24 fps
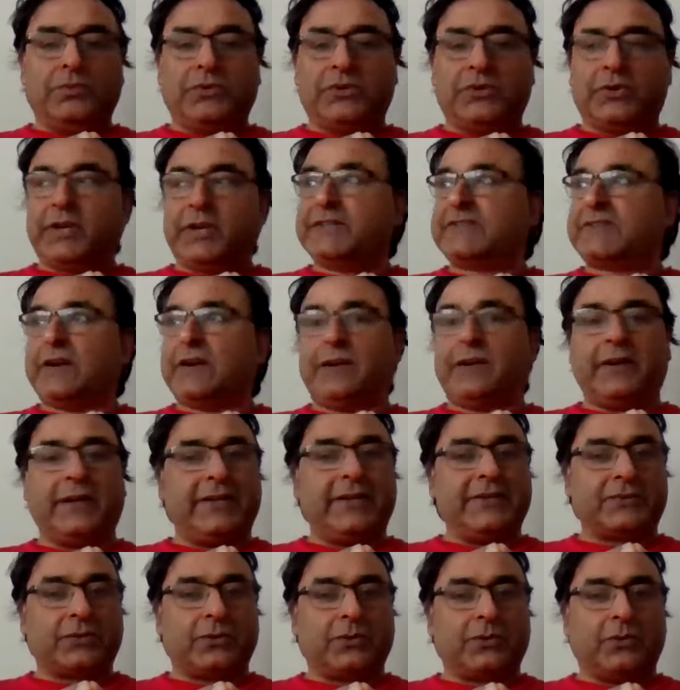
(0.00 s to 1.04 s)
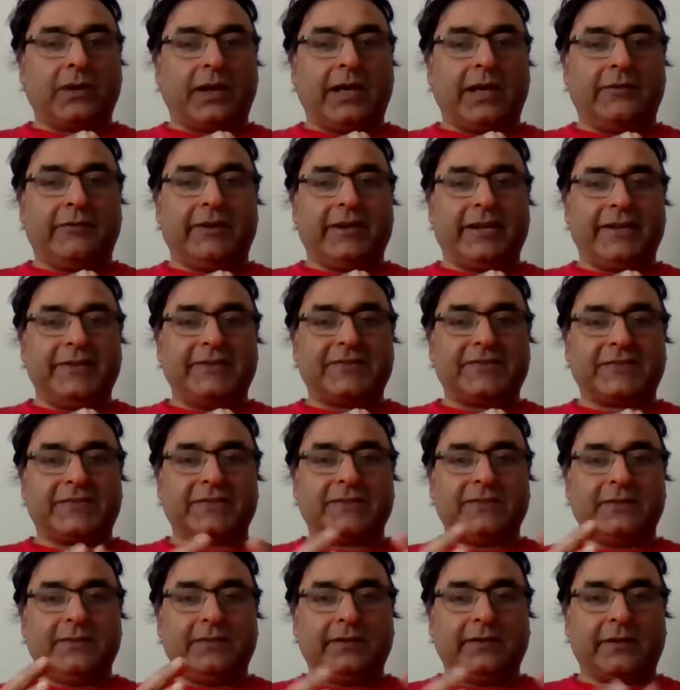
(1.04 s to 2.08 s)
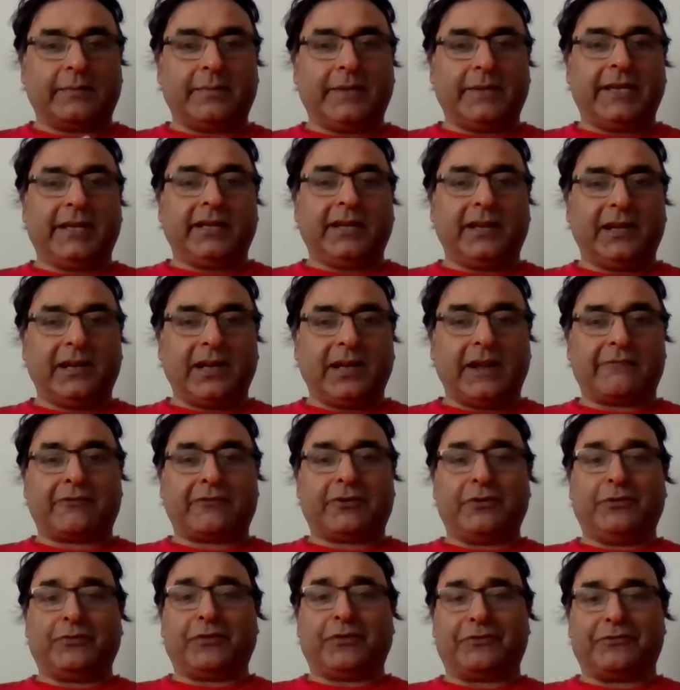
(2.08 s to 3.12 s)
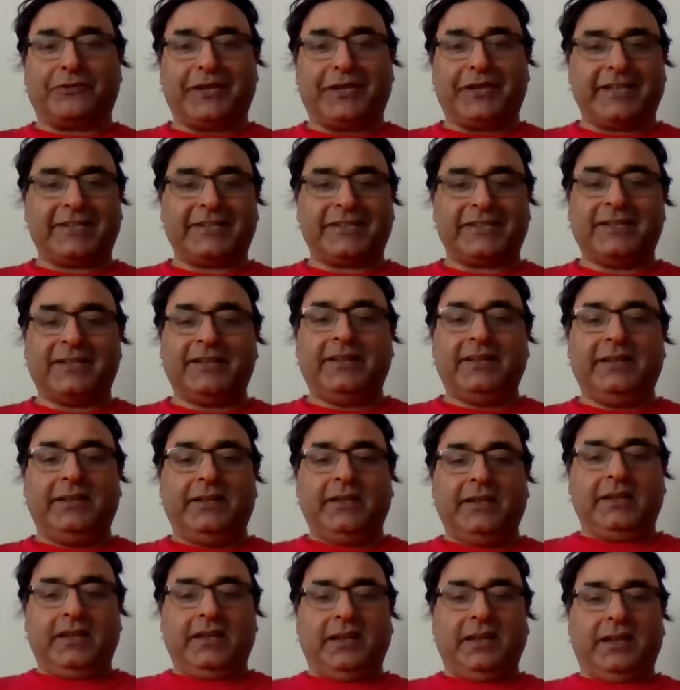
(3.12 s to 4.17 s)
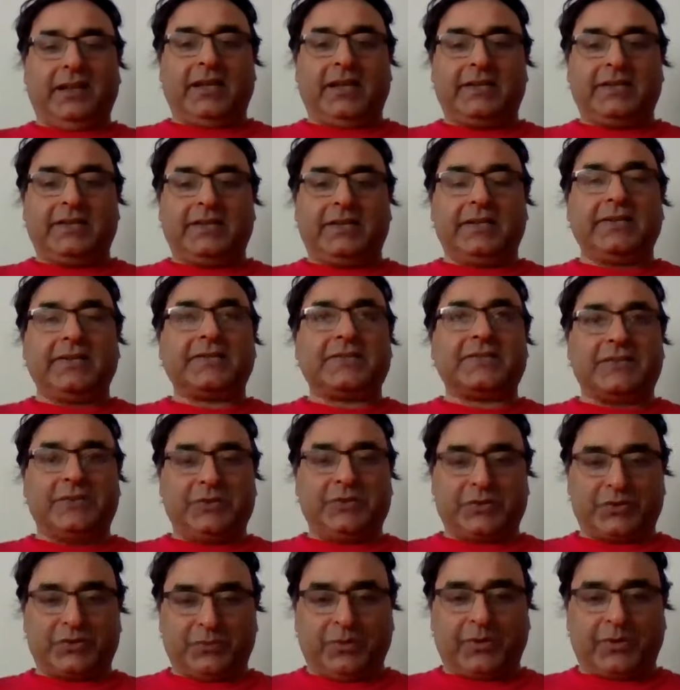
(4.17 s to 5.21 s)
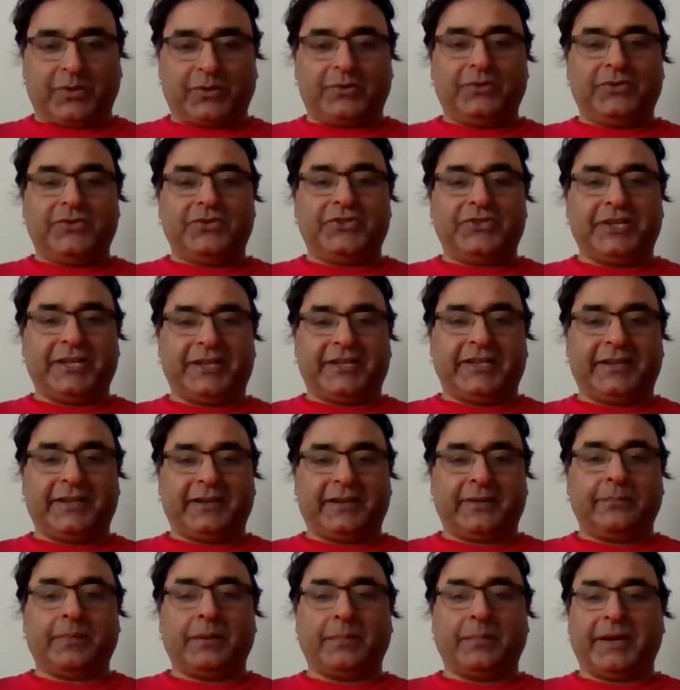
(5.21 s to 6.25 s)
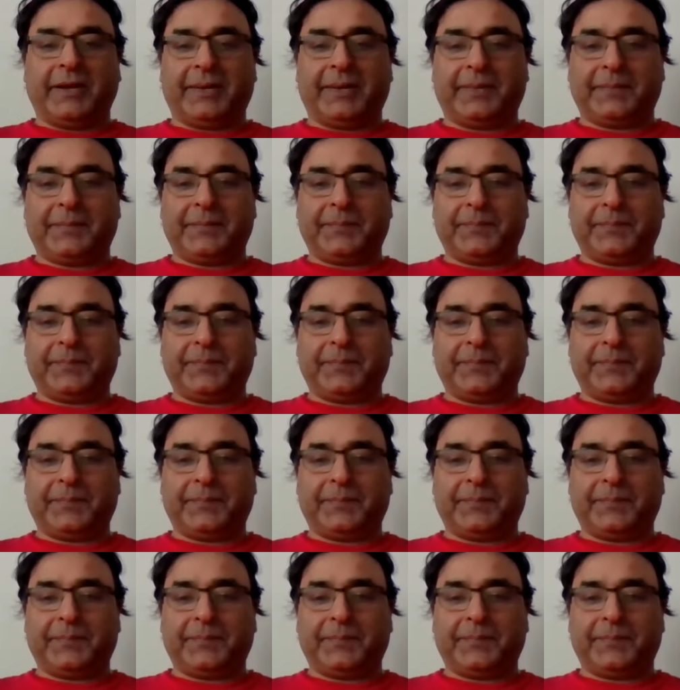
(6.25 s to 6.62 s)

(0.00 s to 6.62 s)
today is Sunday, so have a nice remaining leftover weekend and see you tomorrow. Take care. Bye-bye.